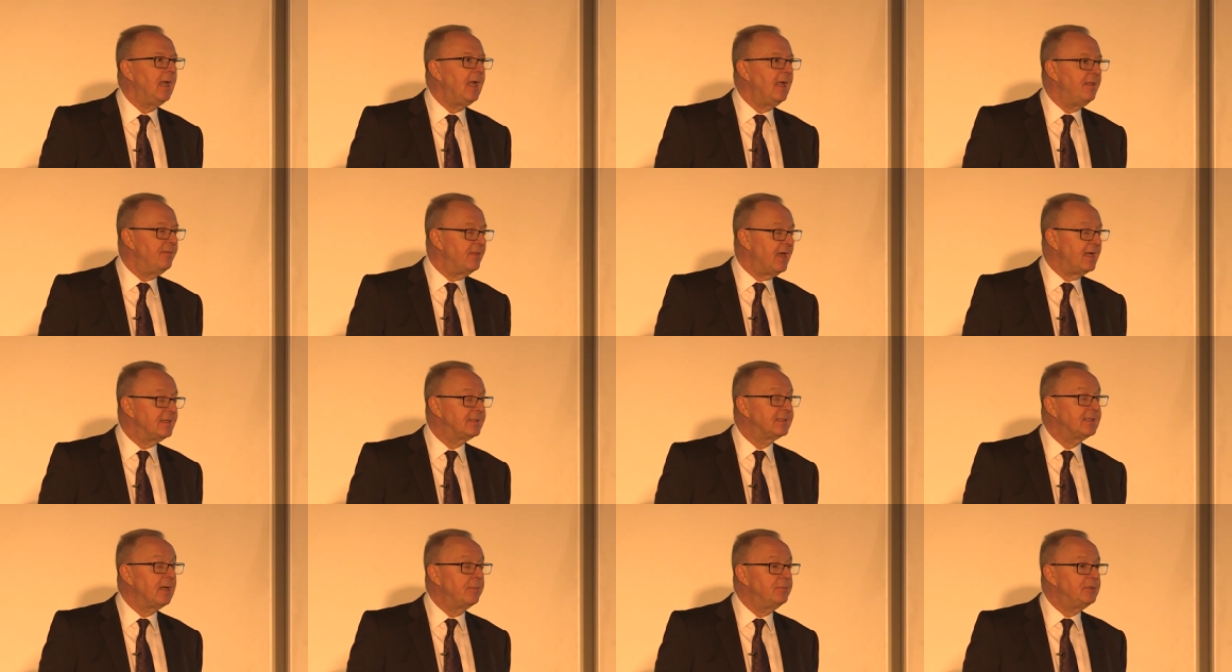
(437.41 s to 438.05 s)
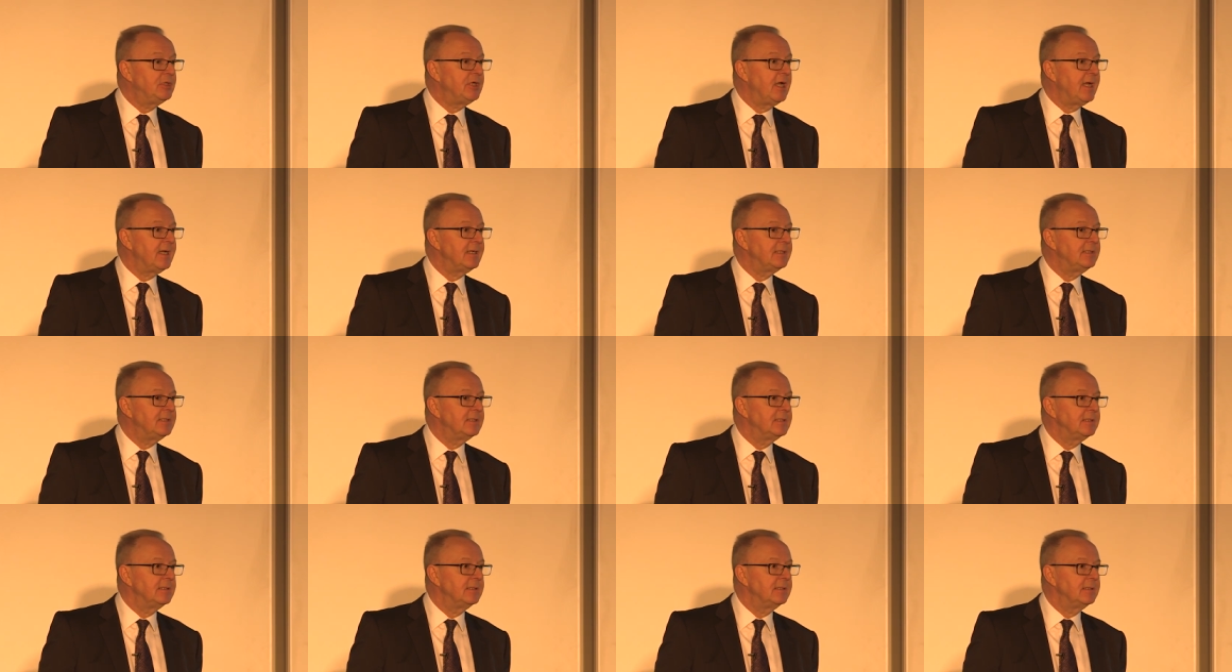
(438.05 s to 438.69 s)
in their
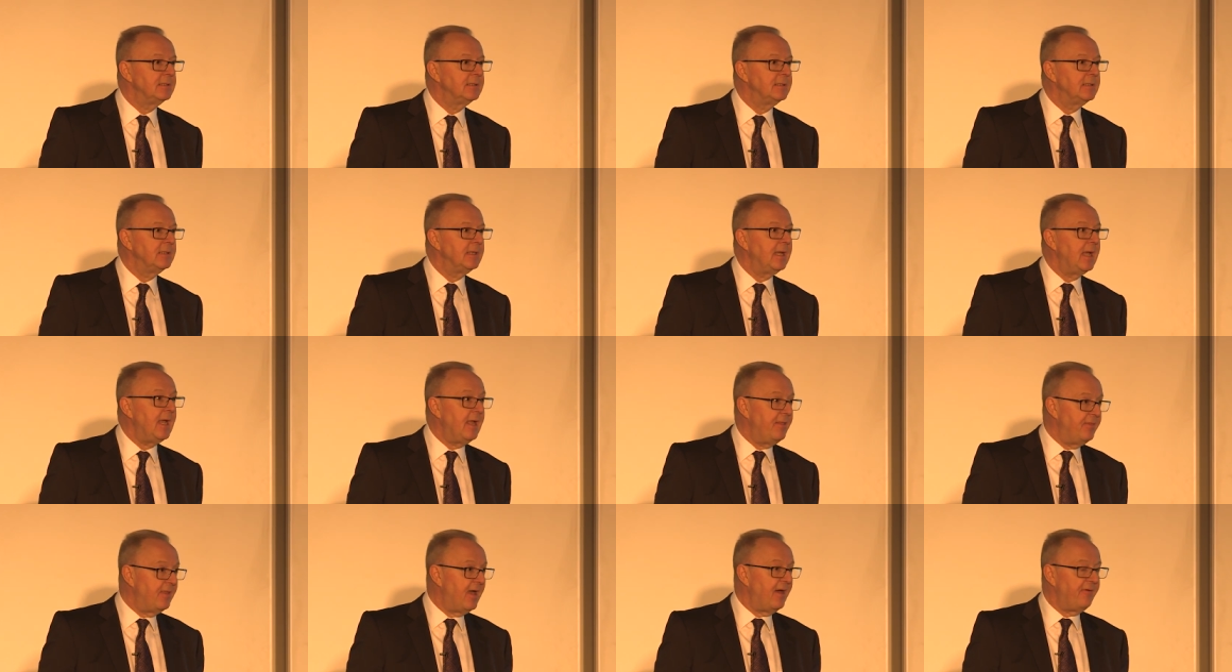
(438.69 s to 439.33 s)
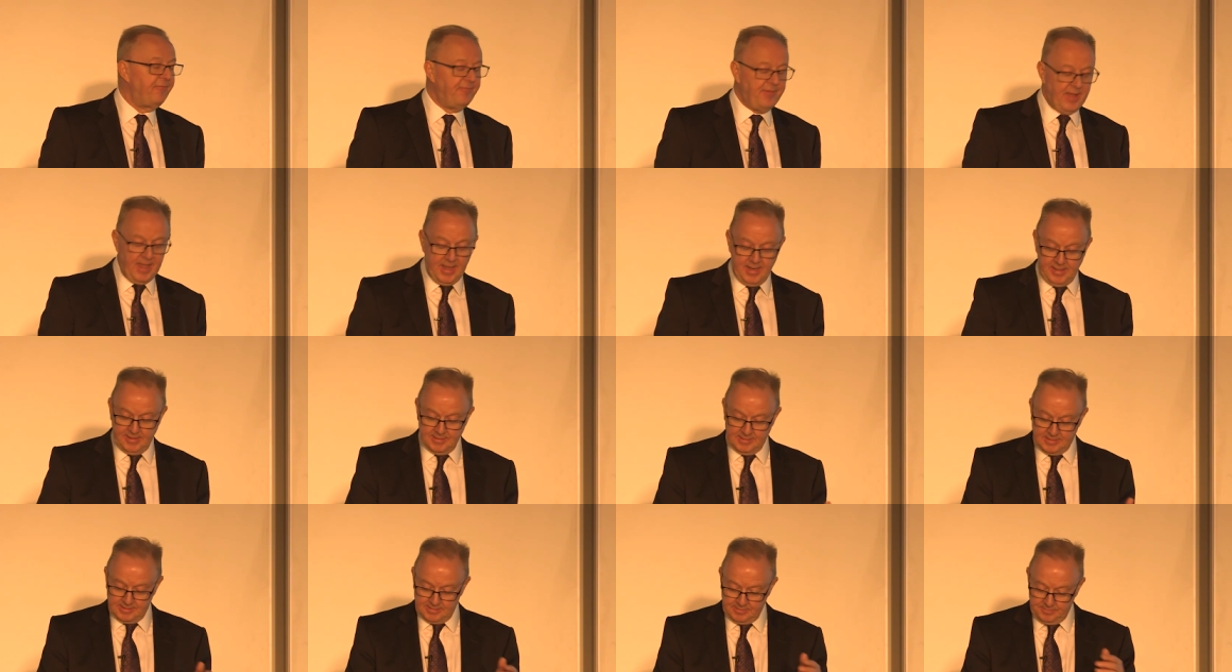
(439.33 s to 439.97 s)
subject, in their
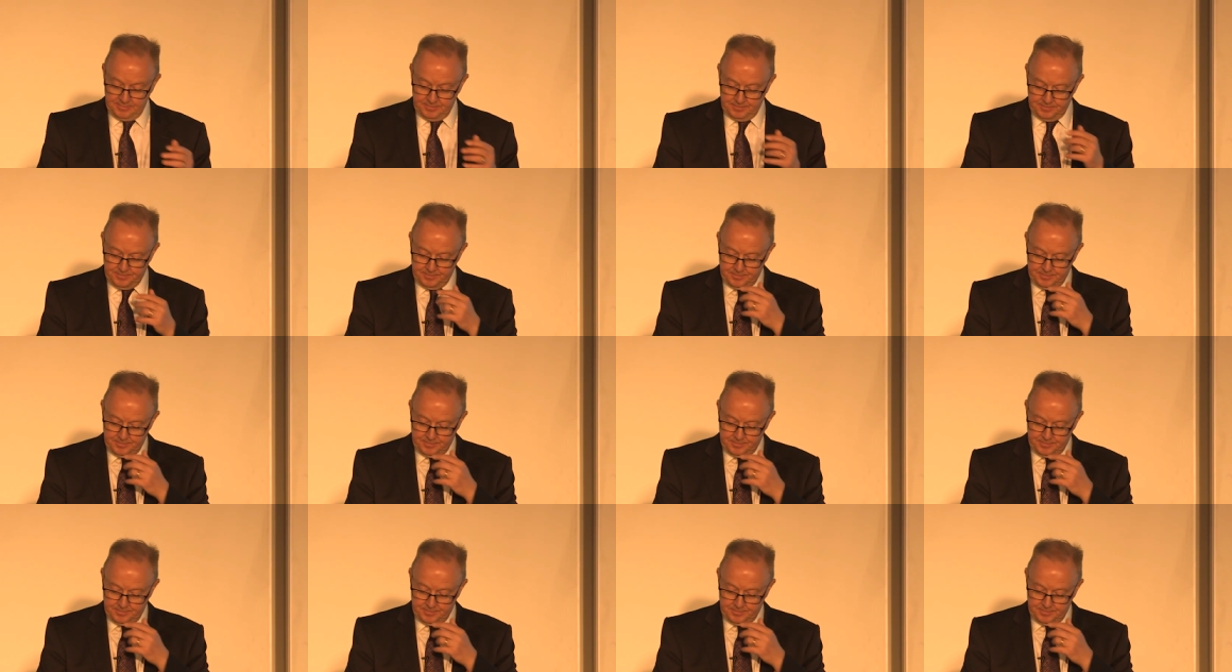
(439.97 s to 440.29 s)
phase.